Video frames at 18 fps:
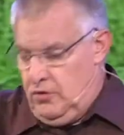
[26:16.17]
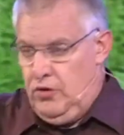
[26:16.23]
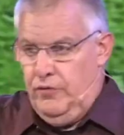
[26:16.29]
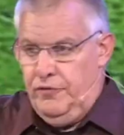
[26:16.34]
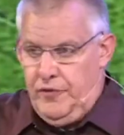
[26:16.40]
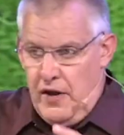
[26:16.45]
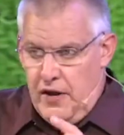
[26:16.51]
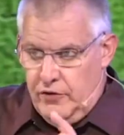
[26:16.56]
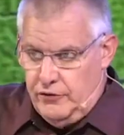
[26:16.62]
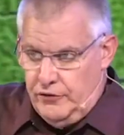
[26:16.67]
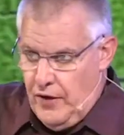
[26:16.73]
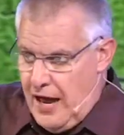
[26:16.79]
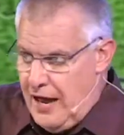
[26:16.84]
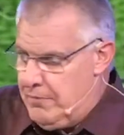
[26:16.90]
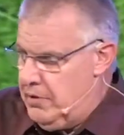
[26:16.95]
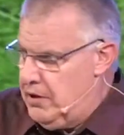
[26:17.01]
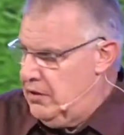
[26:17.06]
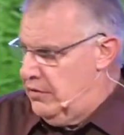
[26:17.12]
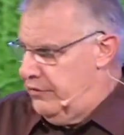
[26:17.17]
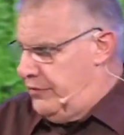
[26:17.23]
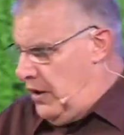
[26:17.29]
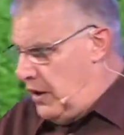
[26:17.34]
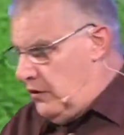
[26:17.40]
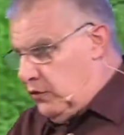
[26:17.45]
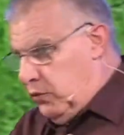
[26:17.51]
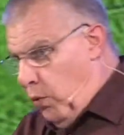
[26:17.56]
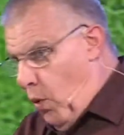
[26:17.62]
To face famine, to
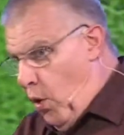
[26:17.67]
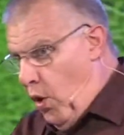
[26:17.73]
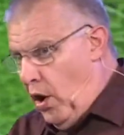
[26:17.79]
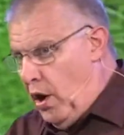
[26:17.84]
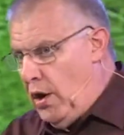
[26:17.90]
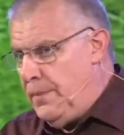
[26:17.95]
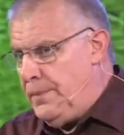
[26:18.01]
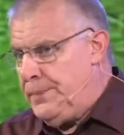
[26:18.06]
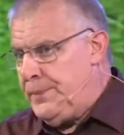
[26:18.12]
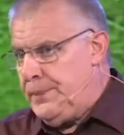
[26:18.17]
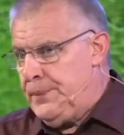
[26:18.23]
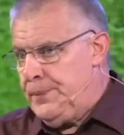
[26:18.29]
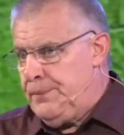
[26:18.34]
face war,